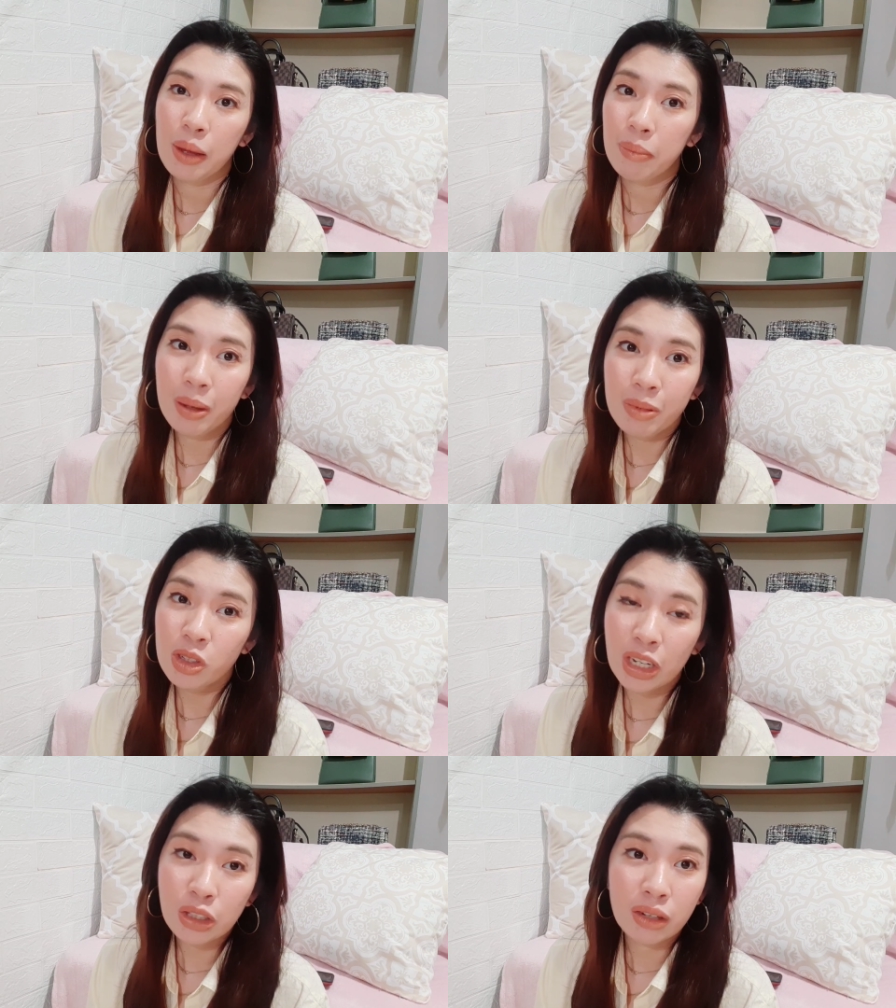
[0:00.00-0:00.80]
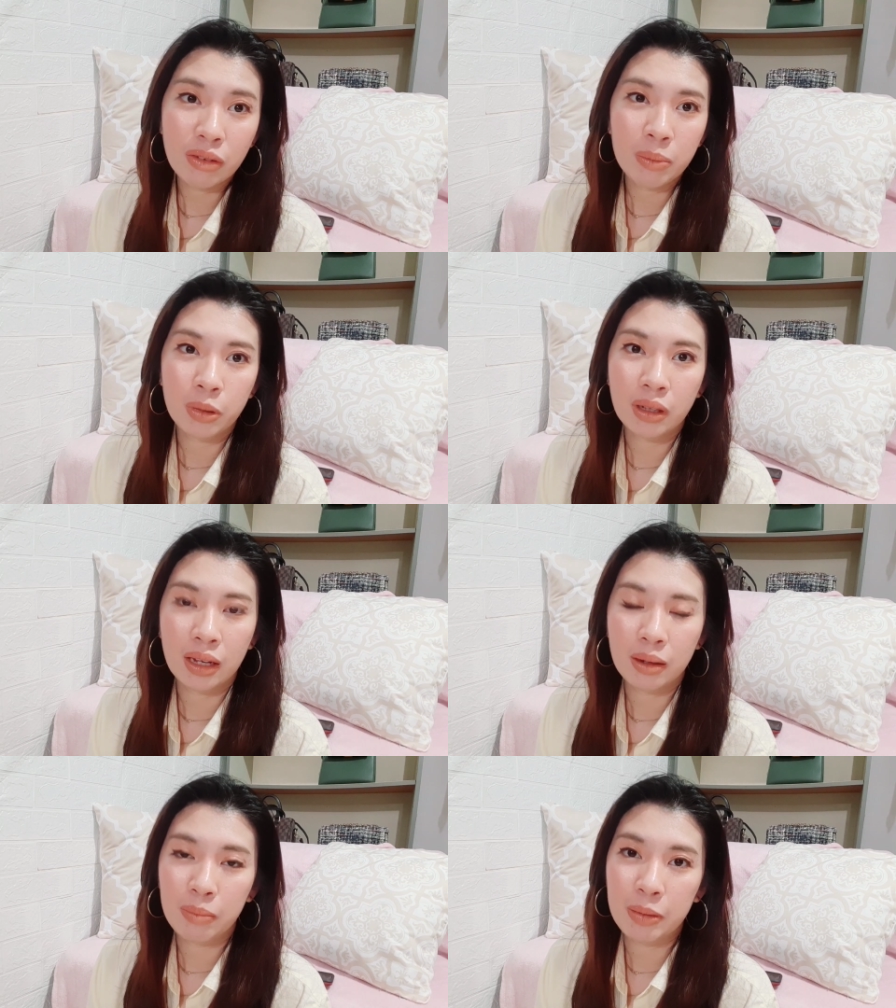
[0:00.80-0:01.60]
Maybe try to even put
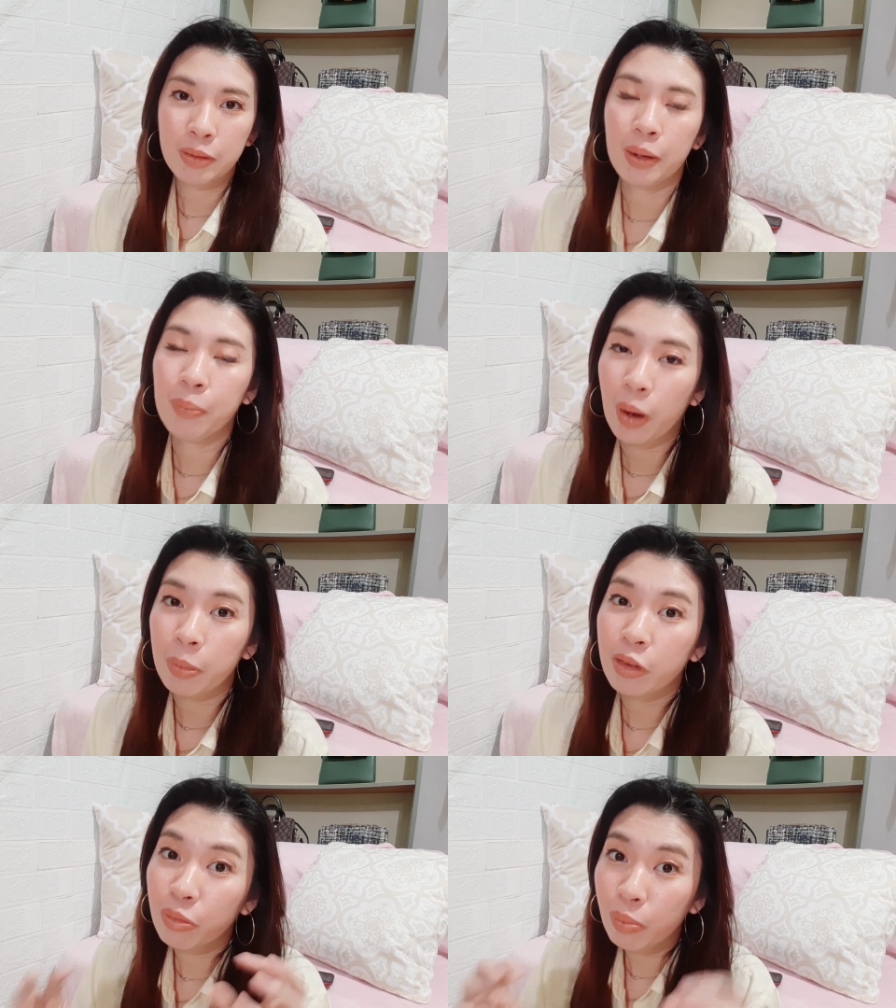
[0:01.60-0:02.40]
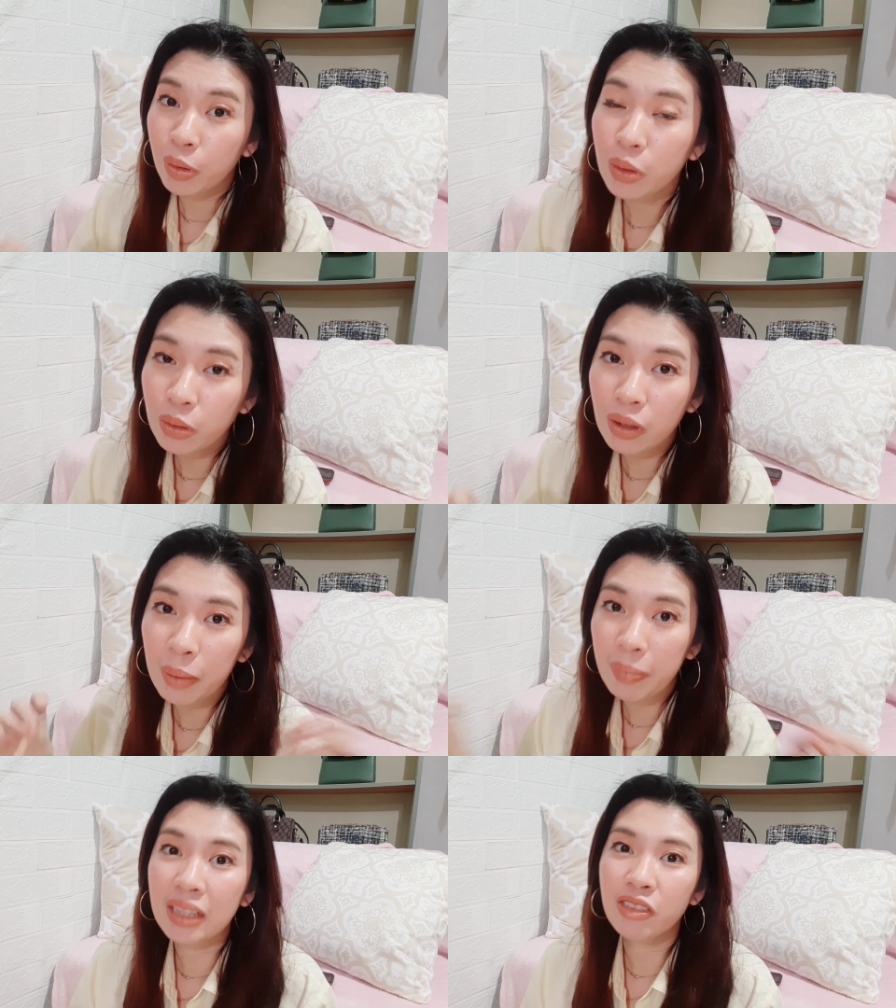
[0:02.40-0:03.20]
like maybe a pop of blue a
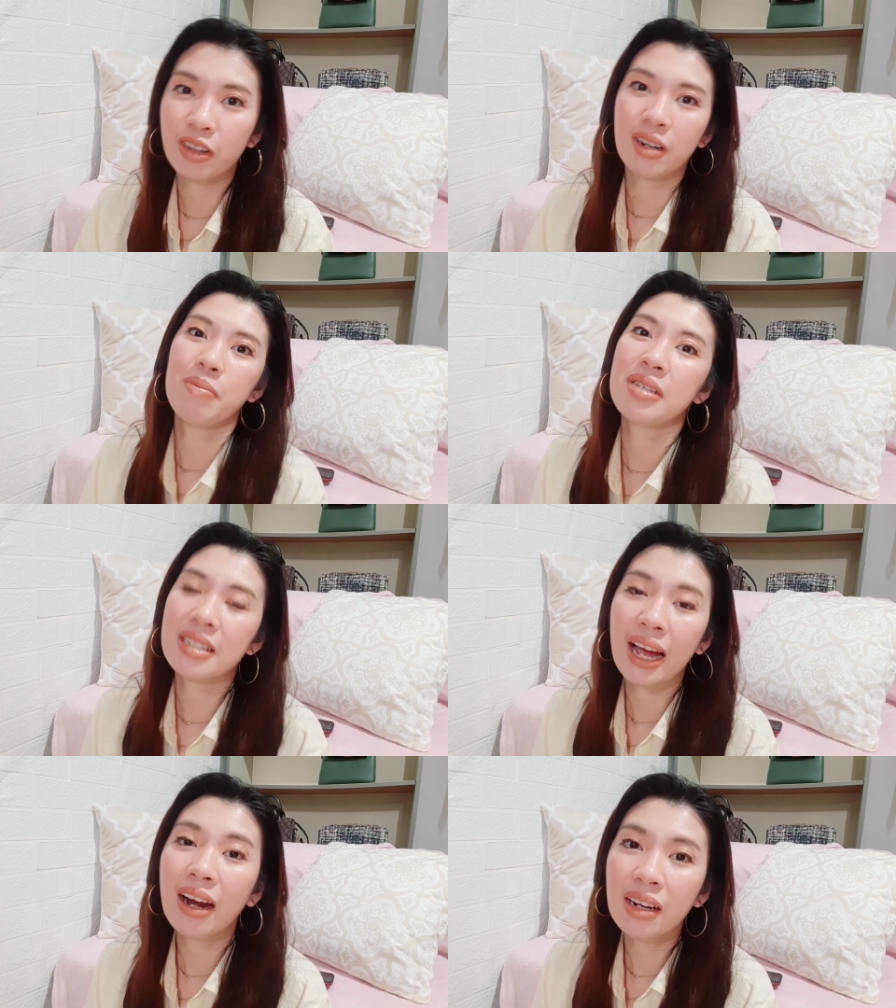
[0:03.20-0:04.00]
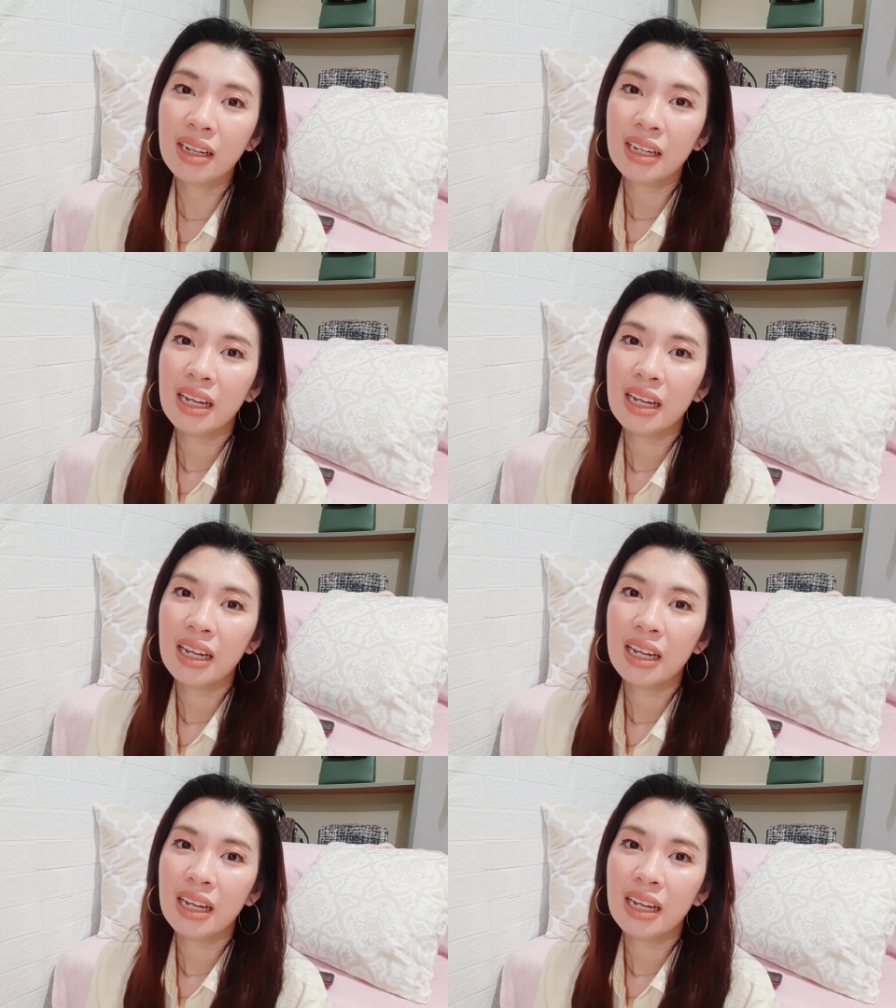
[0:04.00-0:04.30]
bit for the mascara.